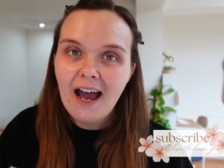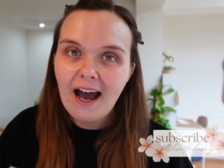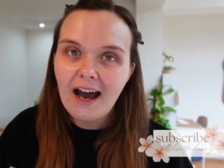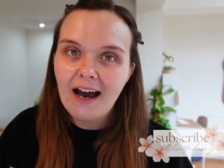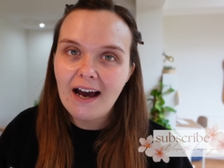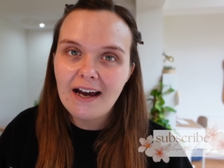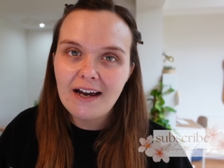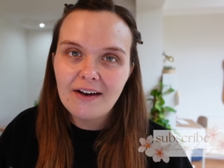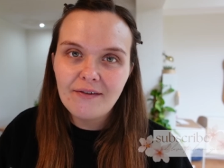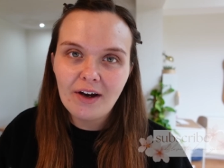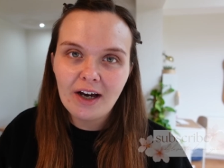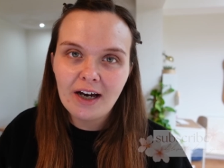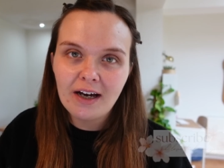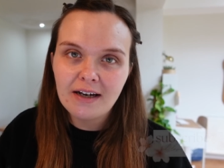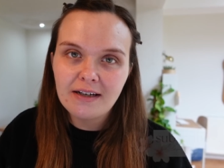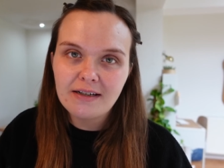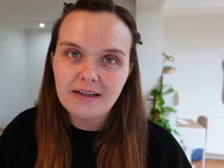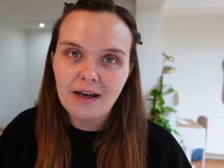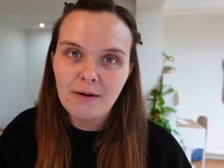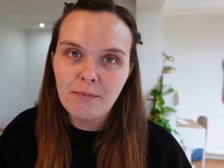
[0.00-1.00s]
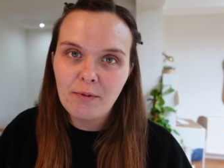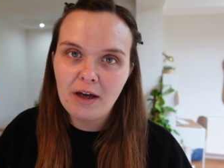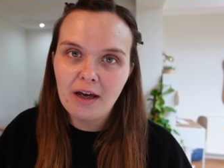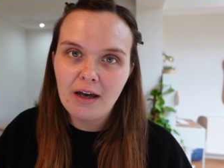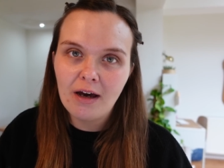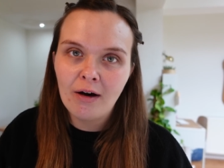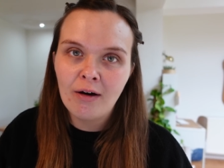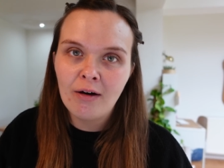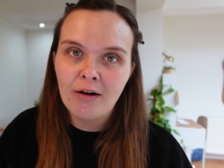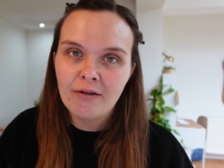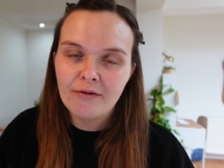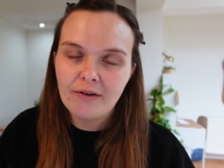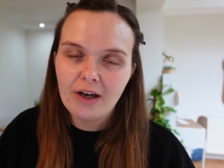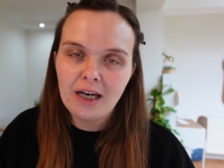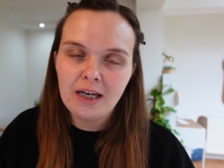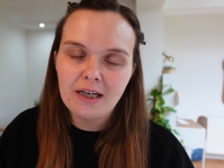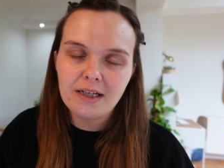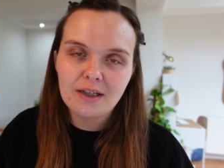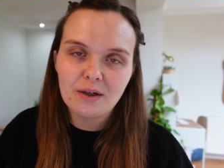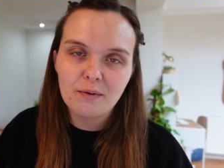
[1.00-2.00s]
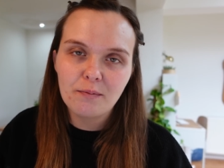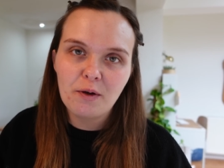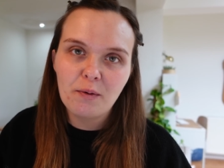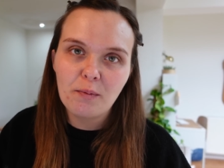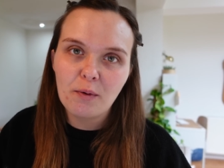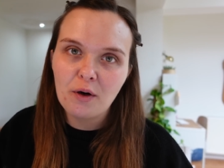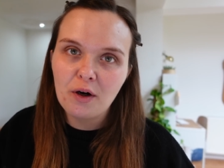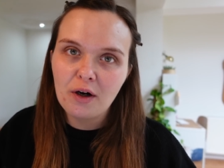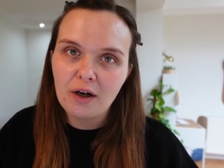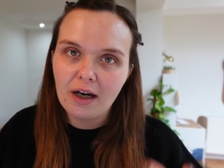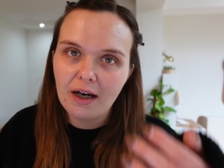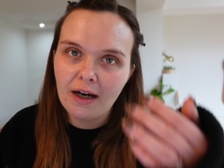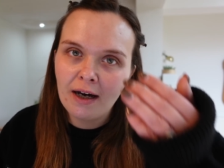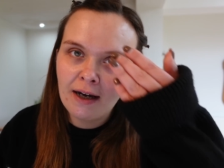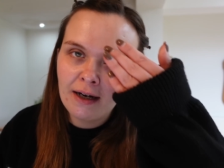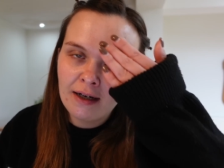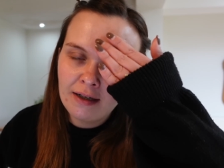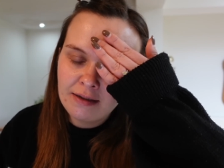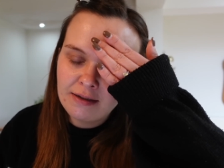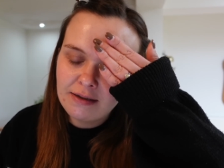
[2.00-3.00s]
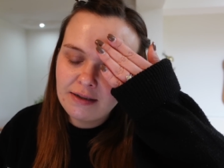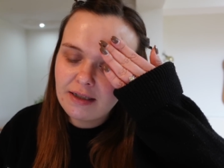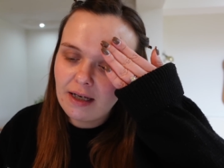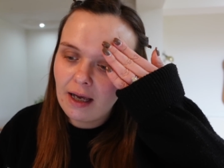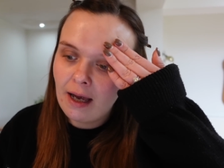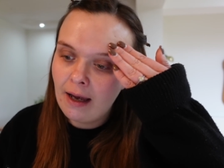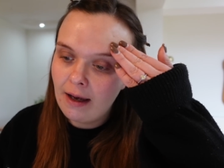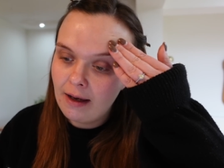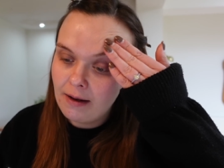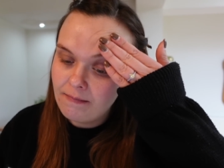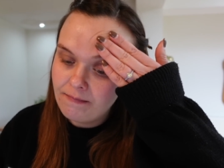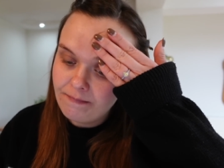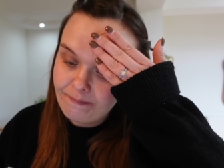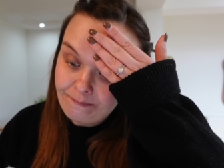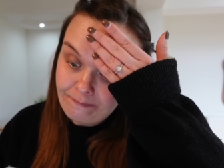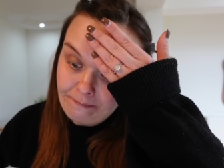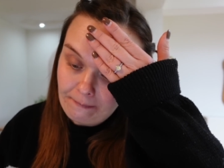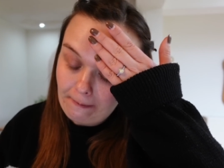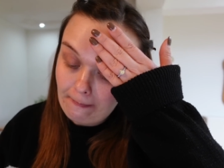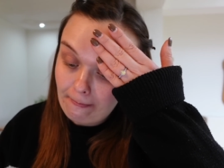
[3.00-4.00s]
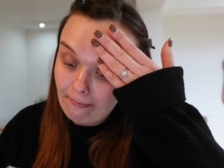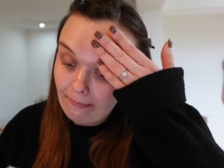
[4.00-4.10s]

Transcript: I've had a bit of a tummy bug and